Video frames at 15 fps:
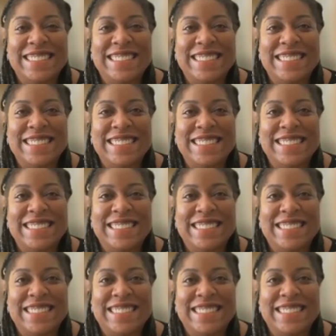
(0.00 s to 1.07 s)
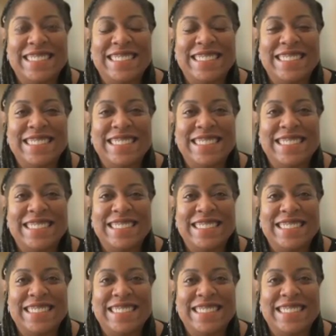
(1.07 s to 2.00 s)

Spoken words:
[no speech]